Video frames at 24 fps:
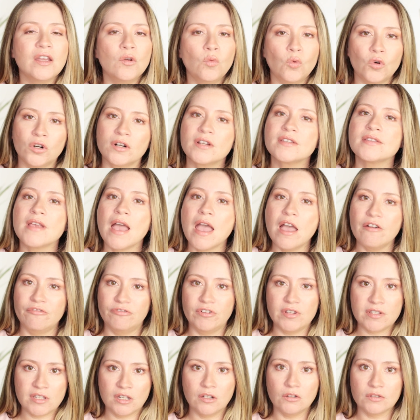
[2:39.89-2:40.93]
it works
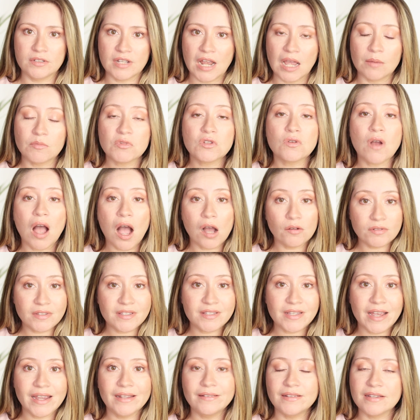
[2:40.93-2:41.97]
every single time. So I would
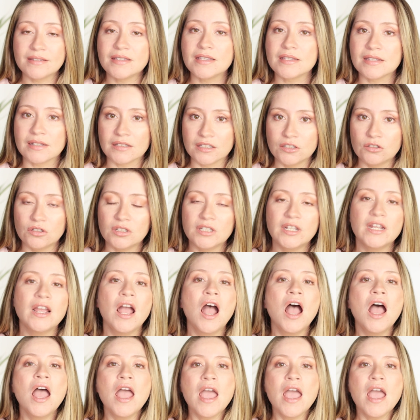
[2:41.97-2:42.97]
say this is literally